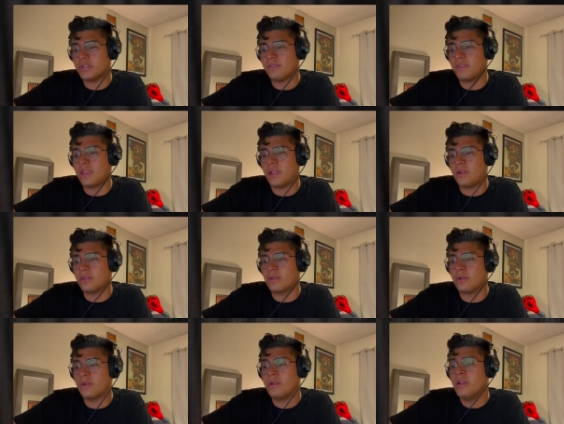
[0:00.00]
of the
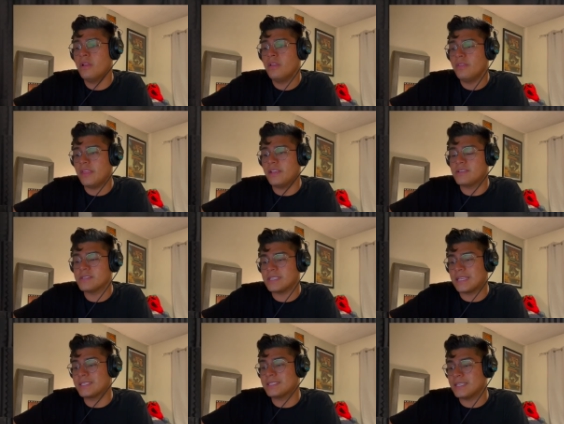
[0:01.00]
character, they just
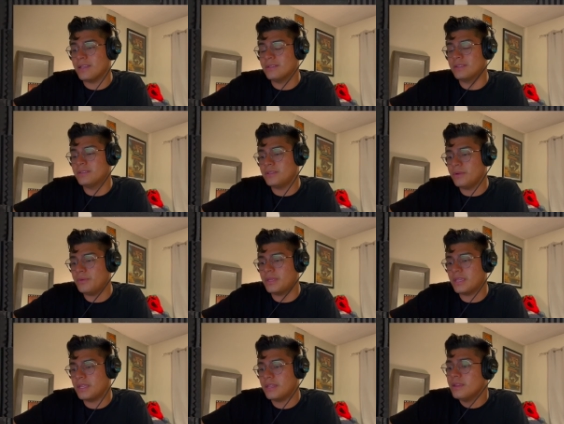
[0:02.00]
excelled in
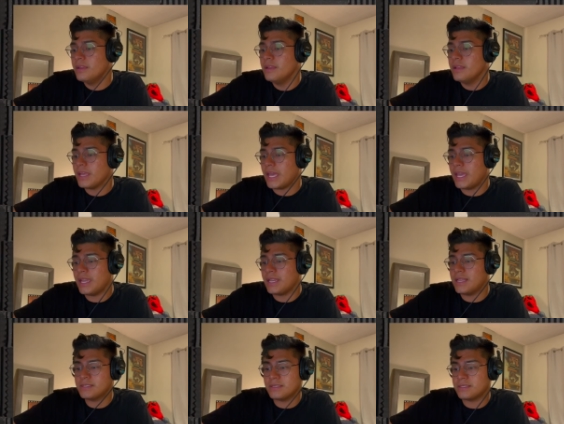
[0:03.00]
doing it. And
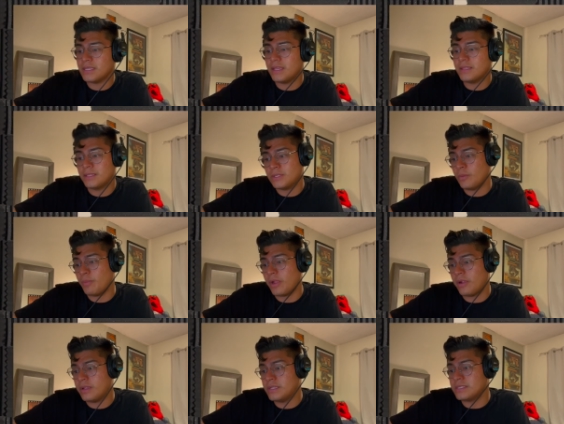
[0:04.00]
as you said, the two
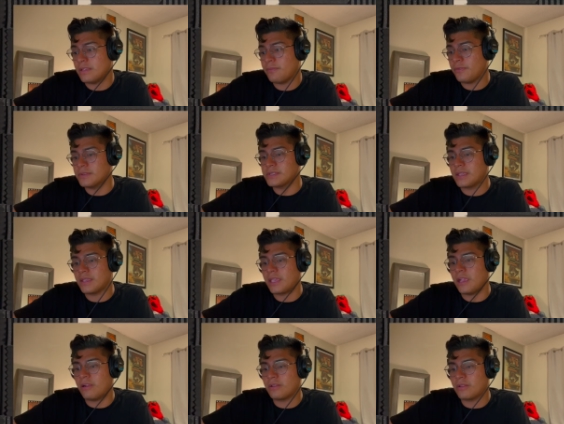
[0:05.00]
berries, it feels like a
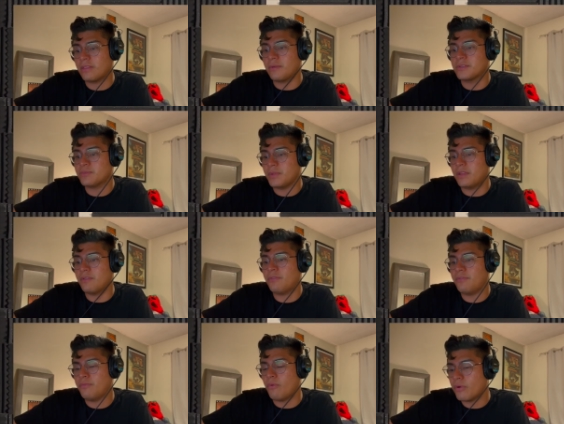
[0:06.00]
character that was made
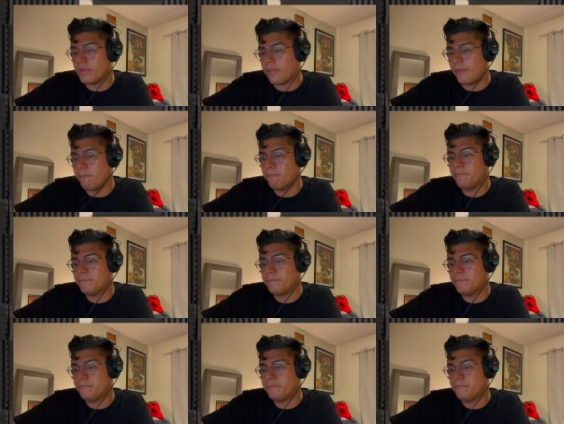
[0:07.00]
for them.